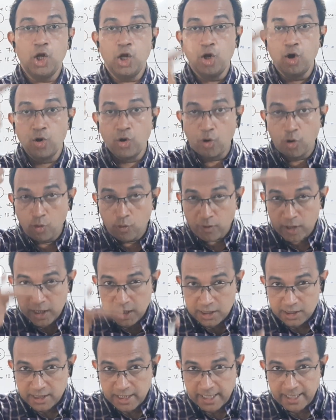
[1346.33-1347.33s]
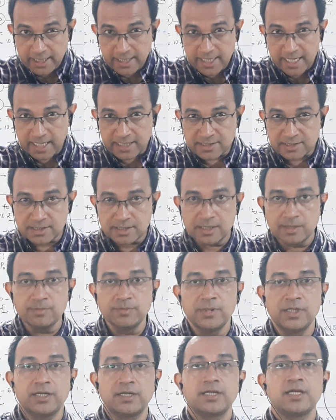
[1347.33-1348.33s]
Lower the index
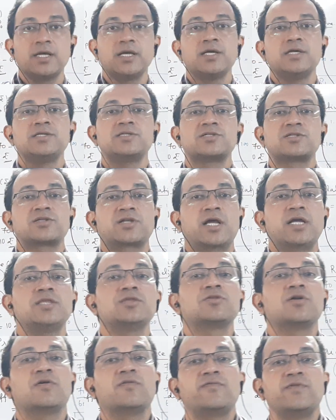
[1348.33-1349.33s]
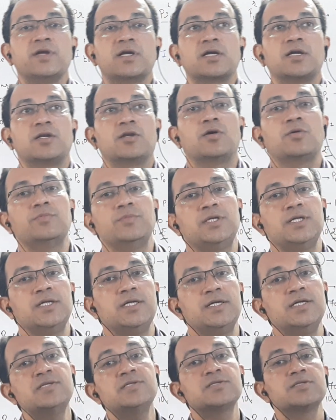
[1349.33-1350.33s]
number, strength of economy
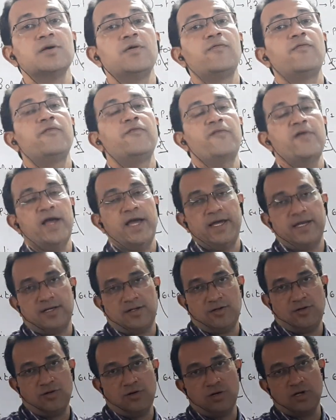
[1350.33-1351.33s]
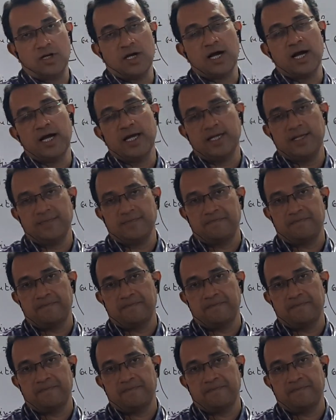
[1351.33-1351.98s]
is fair or high.